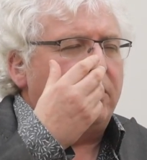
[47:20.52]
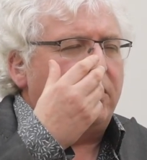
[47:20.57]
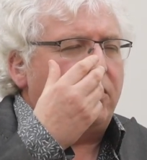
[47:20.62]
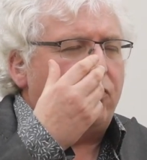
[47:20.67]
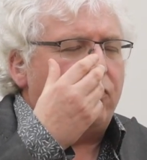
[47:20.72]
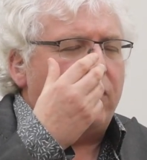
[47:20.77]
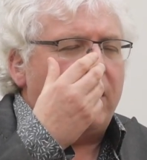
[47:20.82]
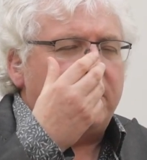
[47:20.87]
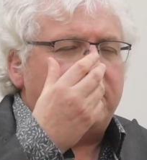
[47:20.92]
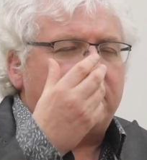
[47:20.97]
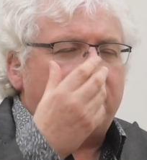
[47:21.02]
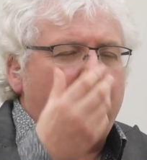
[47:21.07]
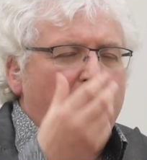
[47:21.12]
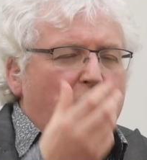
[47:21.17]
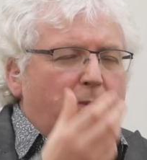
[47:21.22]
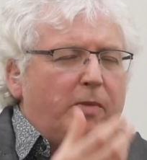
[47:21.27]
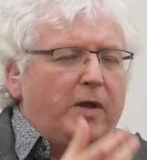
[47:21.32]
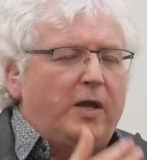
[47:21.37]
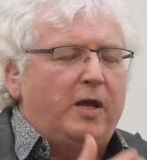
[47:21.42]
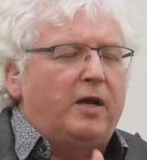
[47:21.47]
Christ
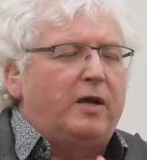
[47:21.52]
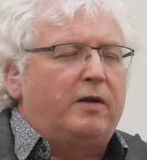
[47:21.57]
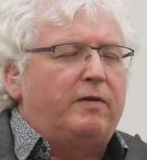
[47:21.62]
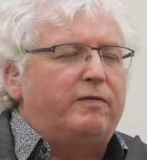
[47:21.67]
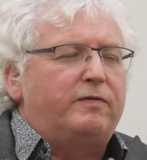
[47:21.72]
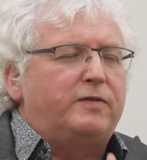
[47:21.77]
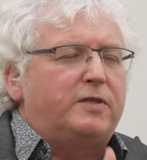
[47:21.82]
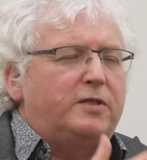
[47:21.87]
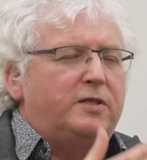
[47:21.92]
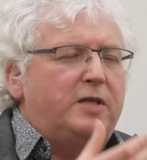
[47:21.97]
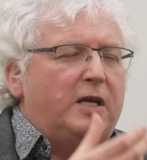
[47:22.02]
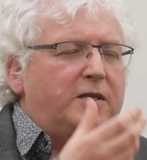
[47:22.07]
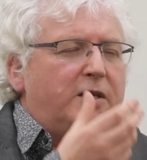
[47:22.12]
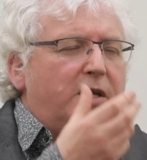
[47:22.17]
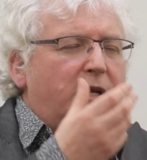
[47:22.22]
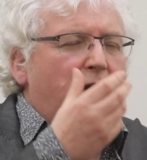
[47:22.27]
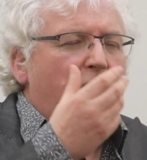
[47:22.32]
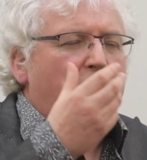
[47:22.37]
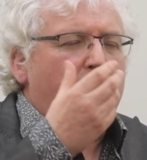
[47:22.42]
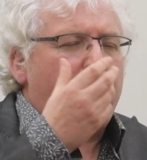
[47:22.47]
coming and
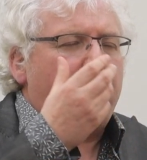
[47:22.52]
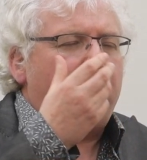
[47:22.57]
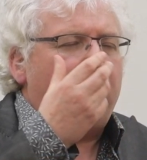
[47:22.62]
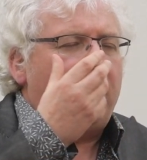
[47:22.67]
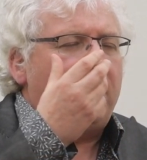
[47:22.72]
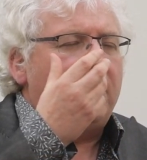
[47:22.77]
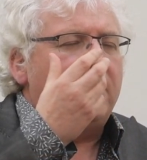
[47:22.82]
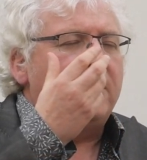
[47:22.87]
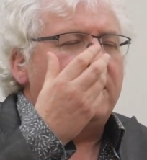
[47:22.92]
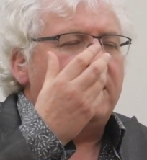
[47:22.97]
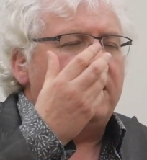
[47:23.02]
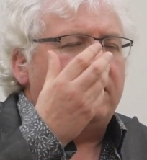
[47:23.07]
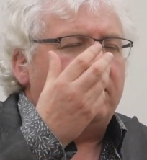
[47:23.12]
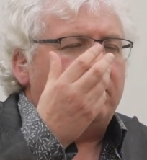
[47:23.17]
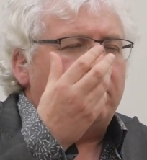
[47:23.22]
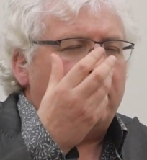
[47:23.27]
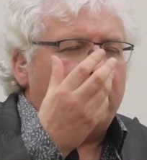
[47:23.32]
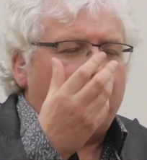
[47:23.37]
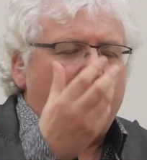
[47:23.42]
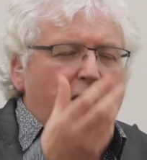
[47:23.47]
setting up the
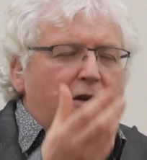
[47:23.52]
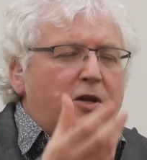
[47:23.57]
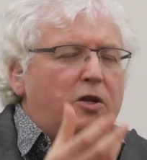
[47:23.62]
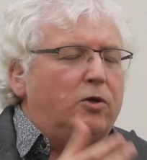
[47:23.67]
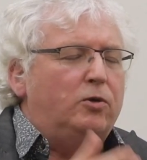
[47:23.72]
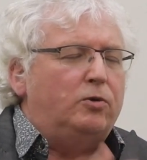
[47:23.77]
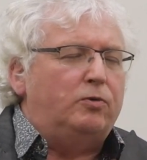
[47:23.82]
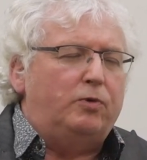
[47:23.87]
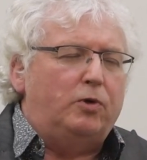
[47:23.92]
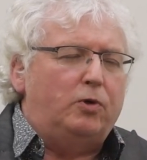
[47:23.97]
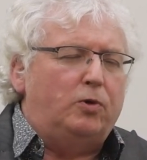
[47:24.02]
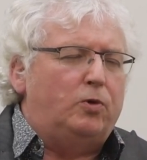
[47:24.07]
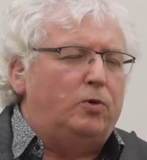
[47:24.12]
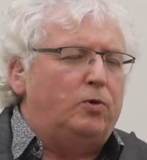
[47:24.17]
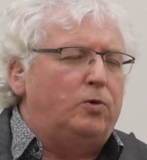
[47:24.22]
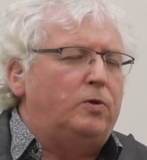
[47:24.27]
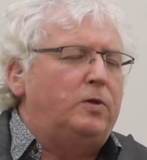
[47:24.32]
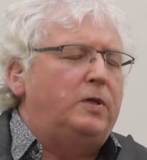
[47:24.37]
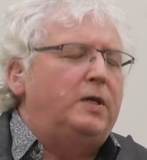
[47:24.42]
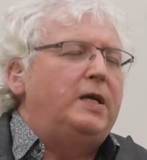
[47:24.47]
millennial
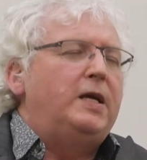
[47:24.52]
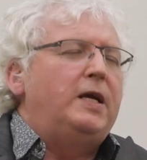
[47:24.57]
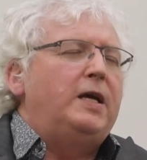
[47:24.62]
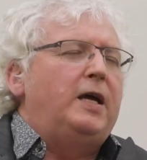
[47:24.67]
rule